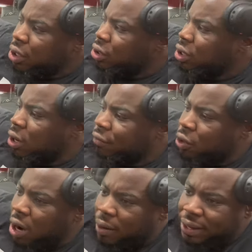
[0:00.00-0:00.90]
You know, if
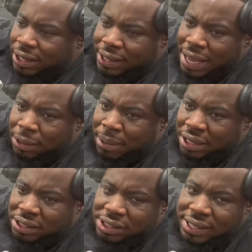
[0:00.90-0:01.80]
you're already in the
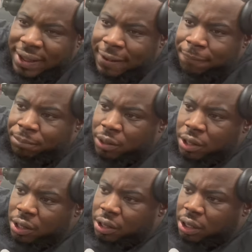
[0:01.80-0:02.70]
catabotic state
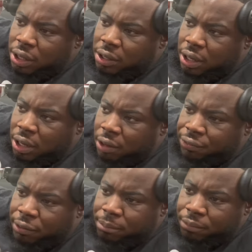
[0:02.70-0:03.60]

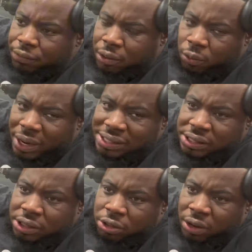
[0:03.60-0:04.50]
from
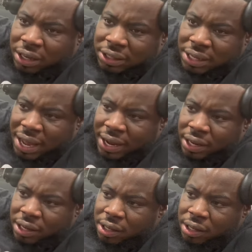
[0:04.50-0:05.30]
resting throughout the night,